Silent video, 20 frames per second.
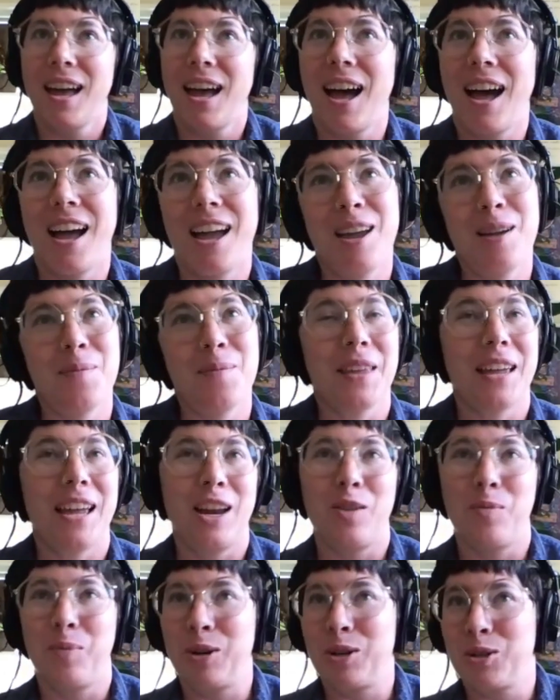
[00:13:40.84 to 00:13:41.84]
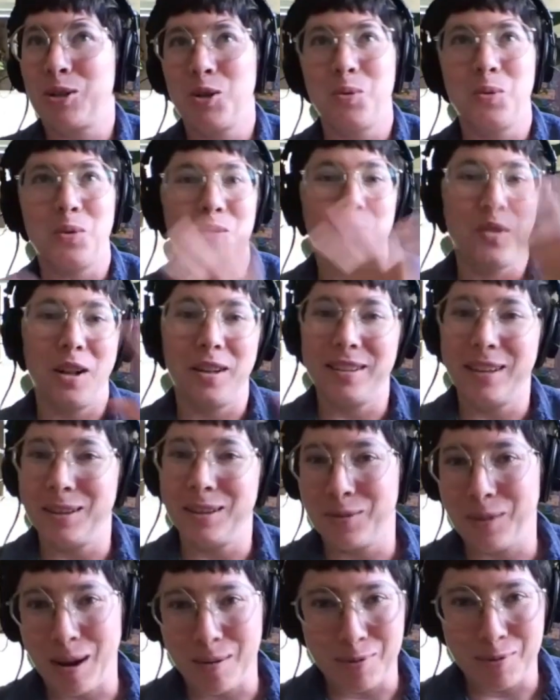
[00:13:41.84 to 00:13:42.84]
I am the kind of person who will fall down
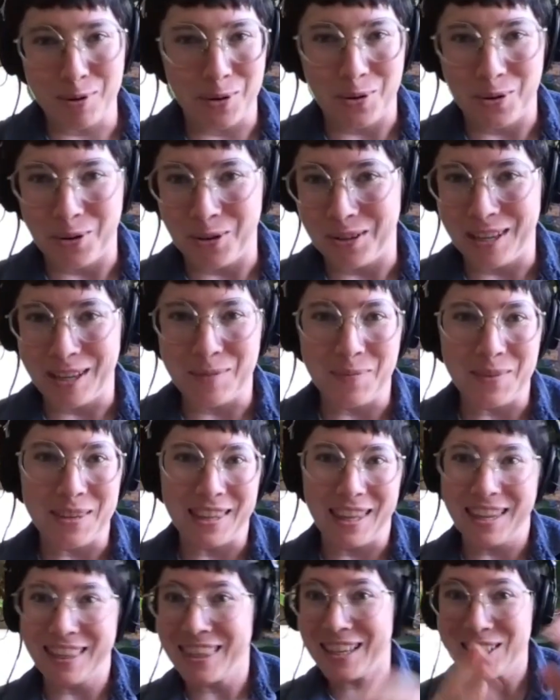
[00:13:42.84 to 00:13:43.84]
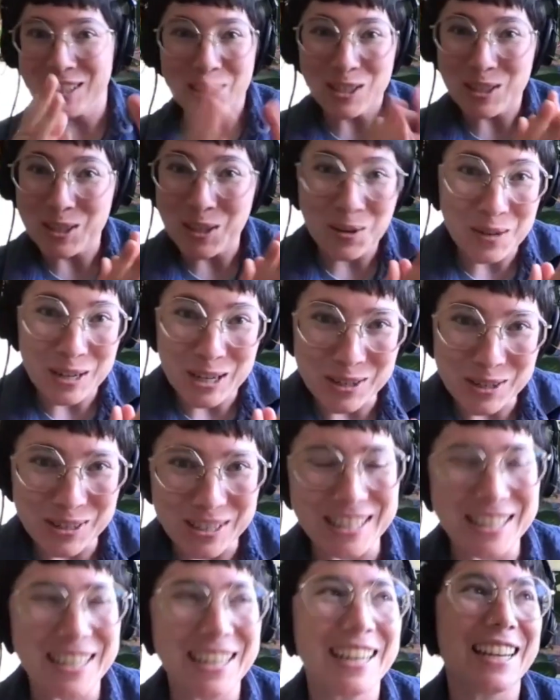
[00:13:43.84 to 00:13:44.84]
a rabbit hole and be like, this is so
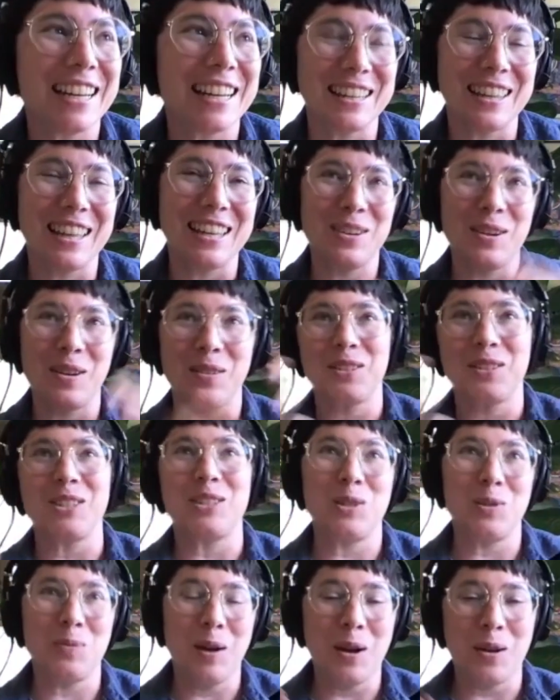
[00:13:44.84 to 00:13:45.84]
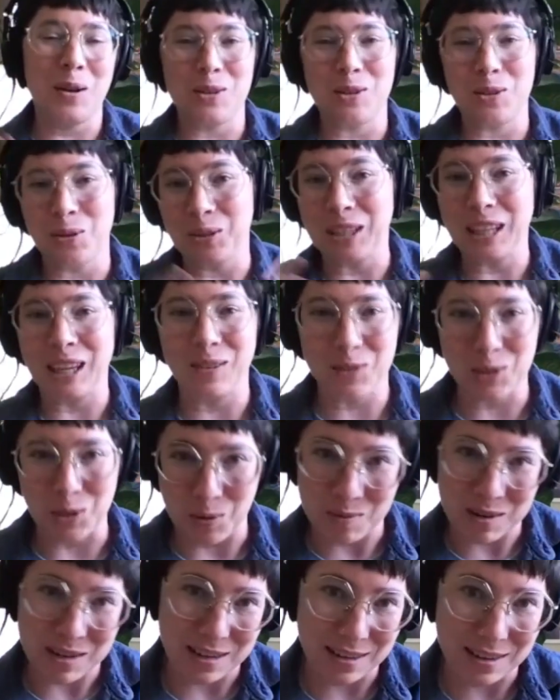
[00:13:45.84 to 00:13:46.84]
interesting. And then you have to zoom out and you only have so
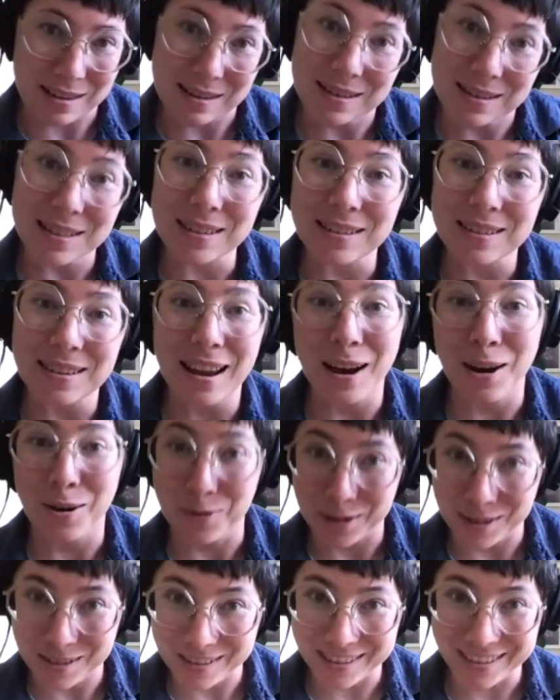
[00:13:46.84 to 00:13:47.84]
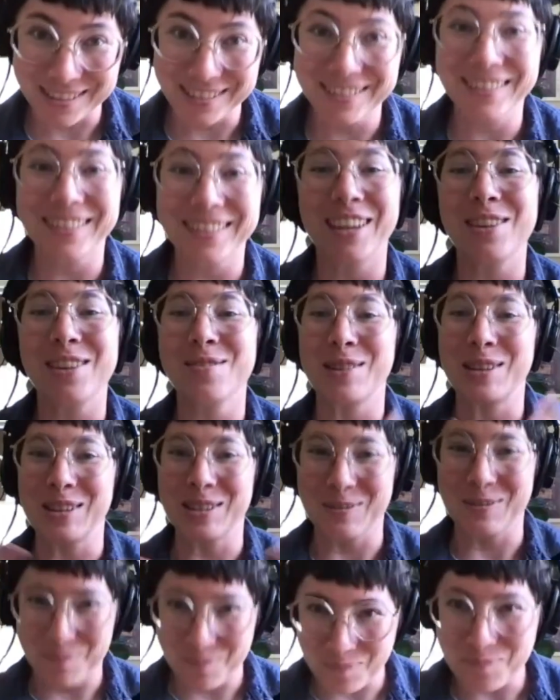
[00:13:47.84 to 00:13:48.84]
many hours that you
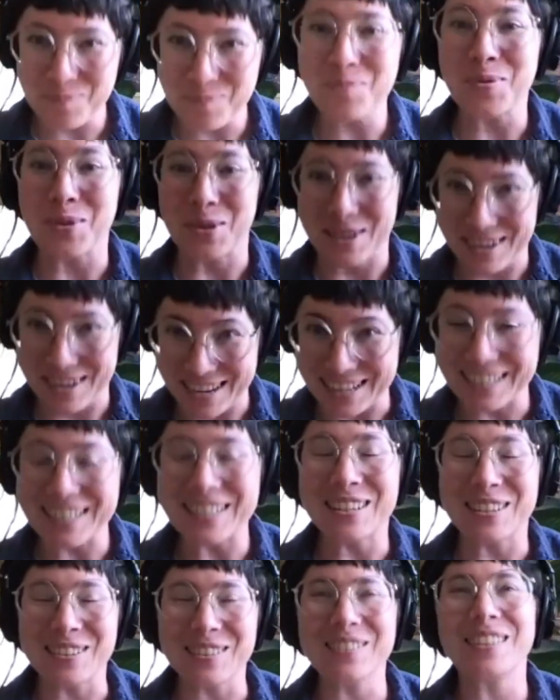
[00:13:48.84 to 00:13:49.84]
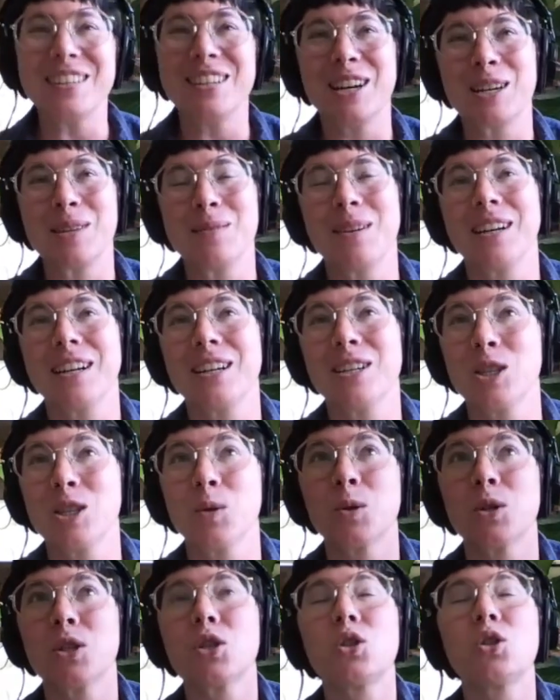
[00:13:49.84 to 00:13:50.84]
can put into the documentaries. There
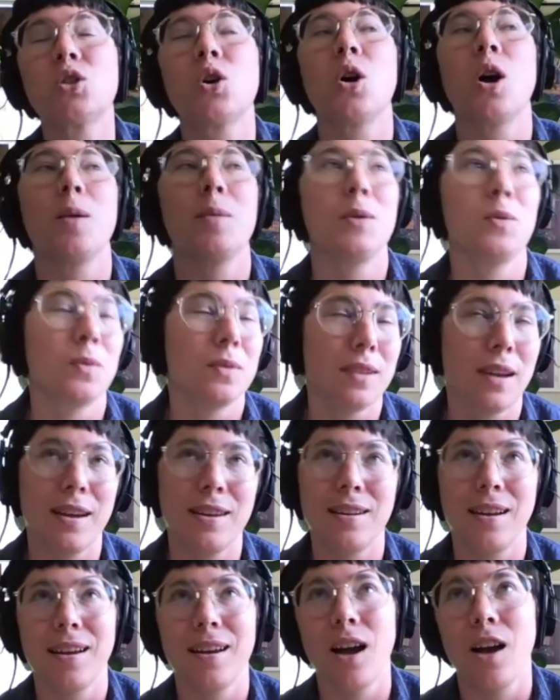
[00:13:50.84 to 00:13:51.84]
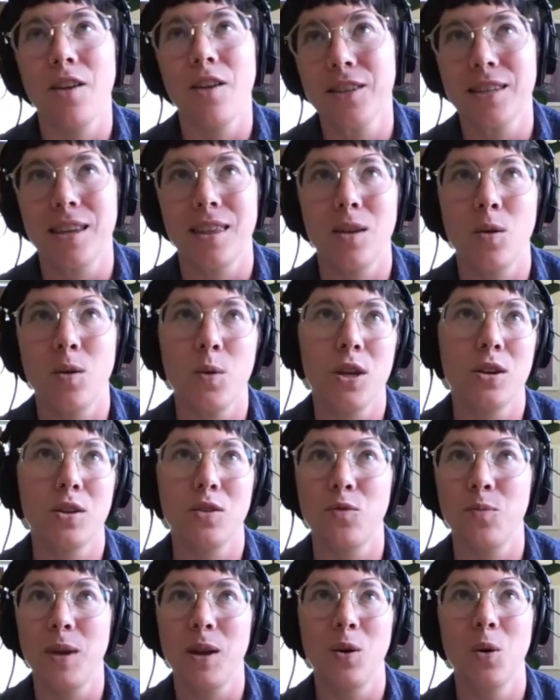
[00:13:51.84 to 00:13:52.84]
were I mean, I often say that we could
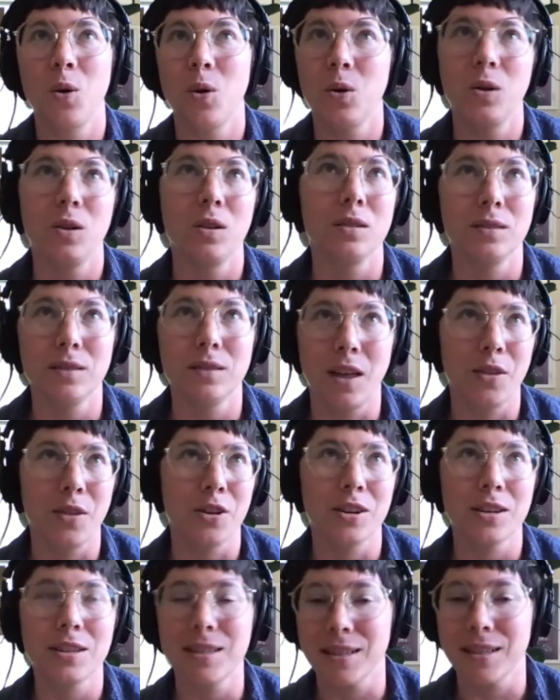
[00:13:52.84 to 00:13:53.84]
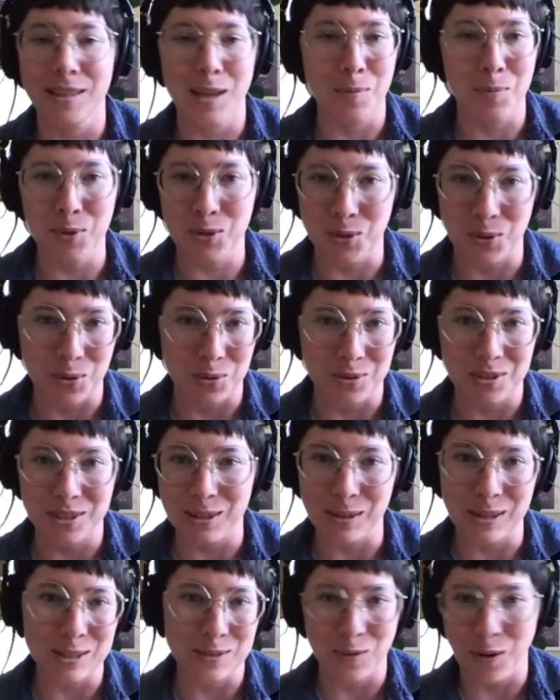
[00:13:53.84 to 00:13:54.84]
have made a whole another 6 episode
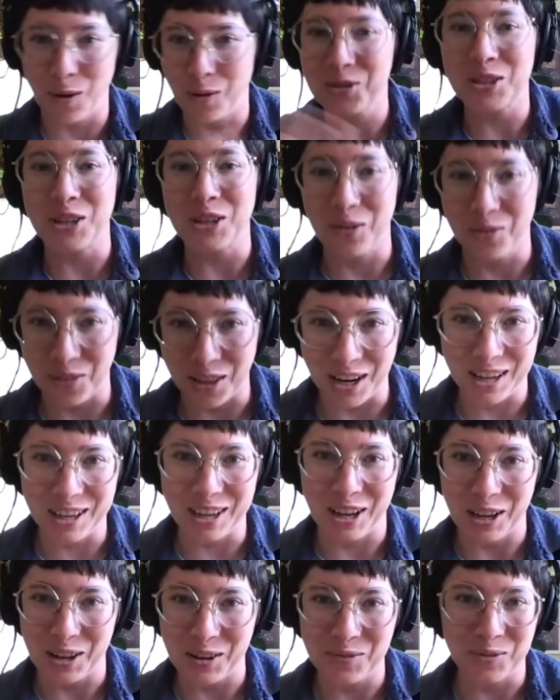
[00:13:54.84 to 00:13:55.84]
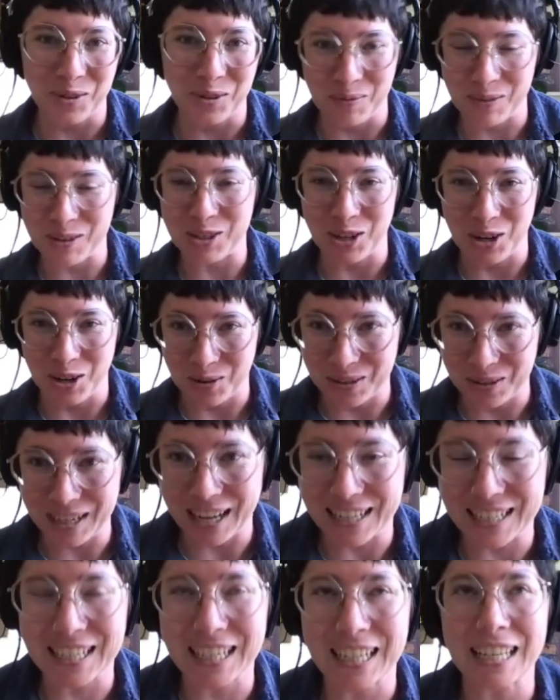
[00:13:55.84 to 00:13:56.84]
series of all the stuff that I cut from the show and
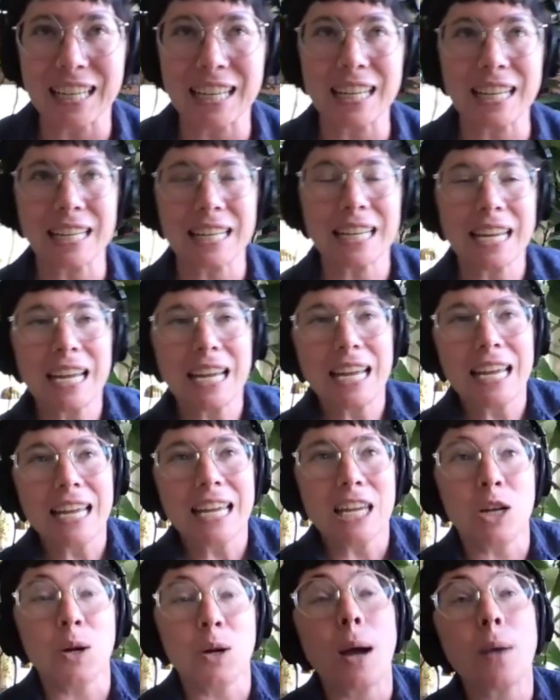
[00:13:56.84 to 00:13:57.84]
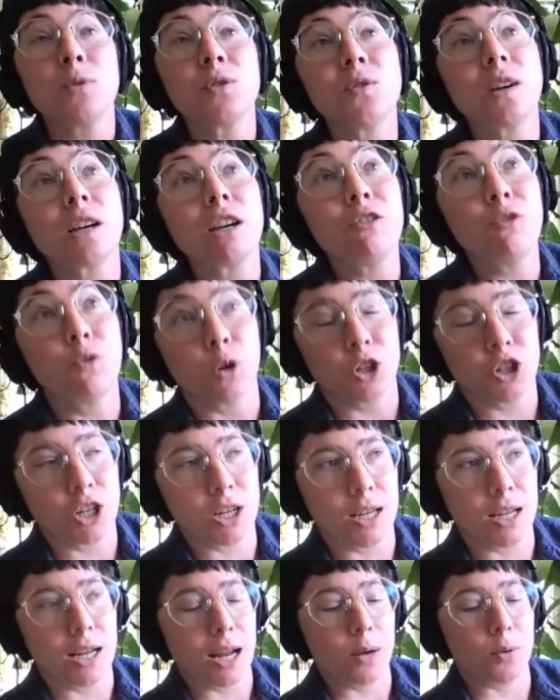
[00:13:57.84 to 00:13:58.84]
had to cut. And, I was very
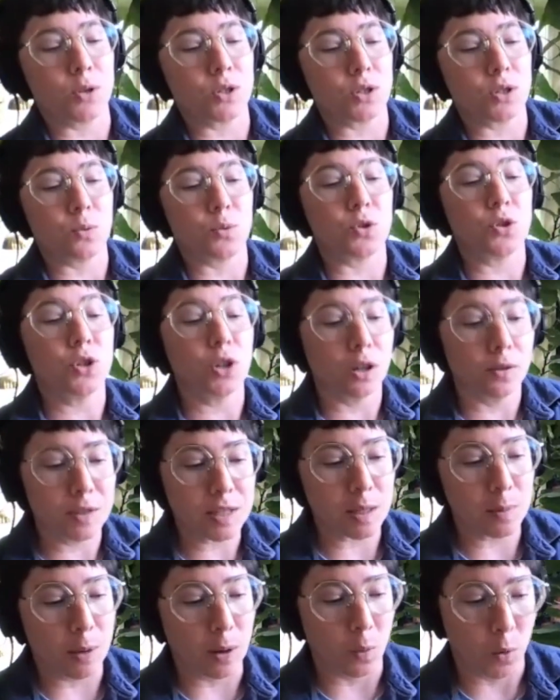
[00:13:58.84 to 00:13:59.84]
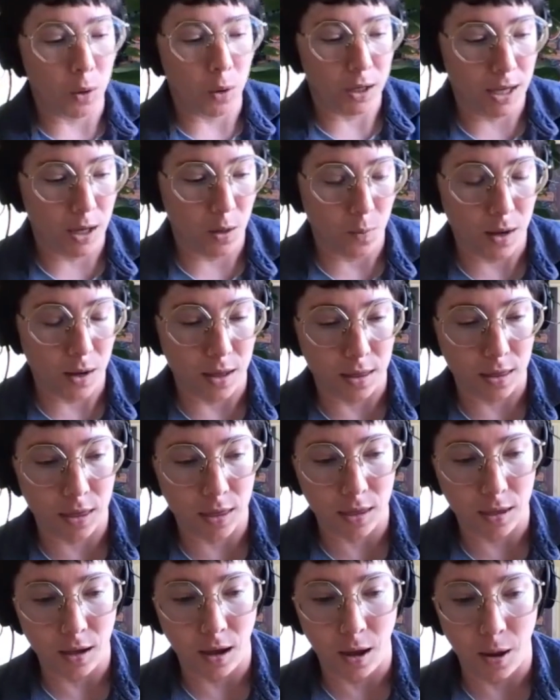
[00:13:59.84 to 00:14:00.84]
fortunate. I was nervous about working with,
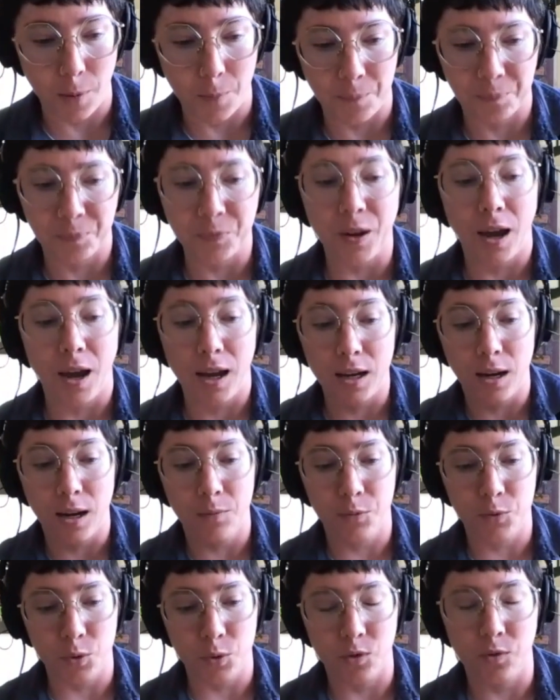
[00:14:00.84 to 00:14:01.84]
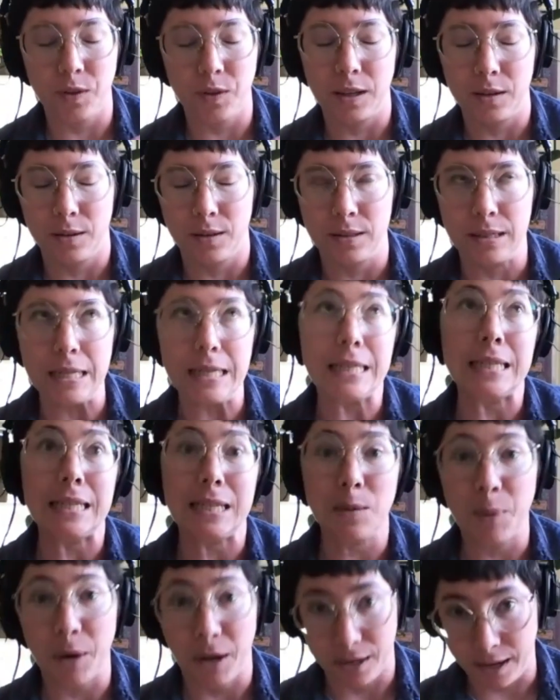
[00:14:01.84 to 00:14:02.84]
I come from sort of like an
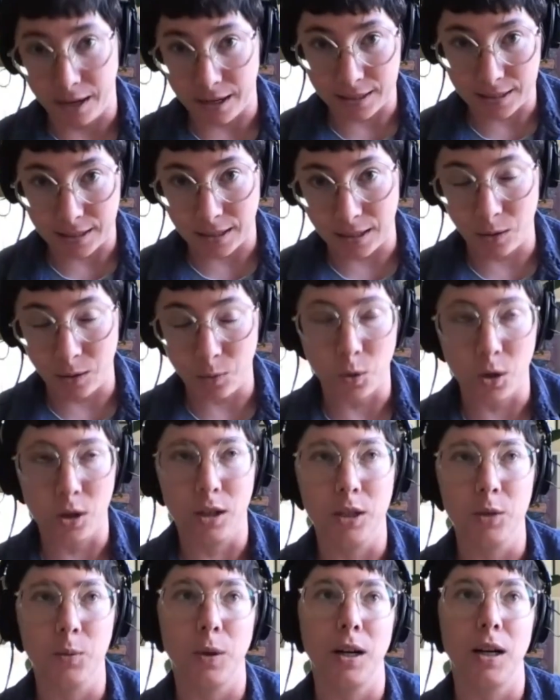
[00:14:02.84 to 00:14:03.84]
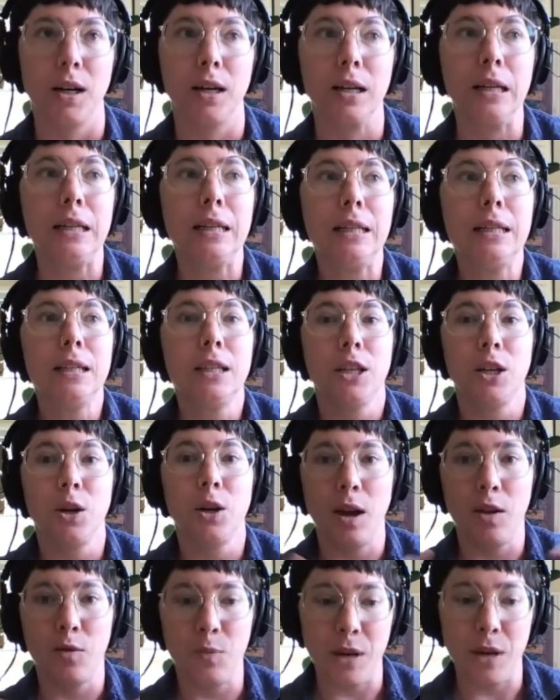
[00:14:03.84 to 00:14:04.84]
indie podcasting world where,
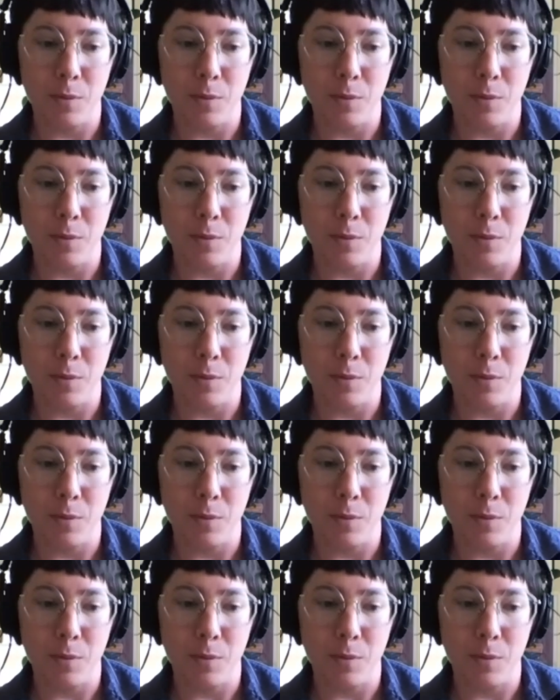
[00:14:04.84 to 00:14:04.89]
I've been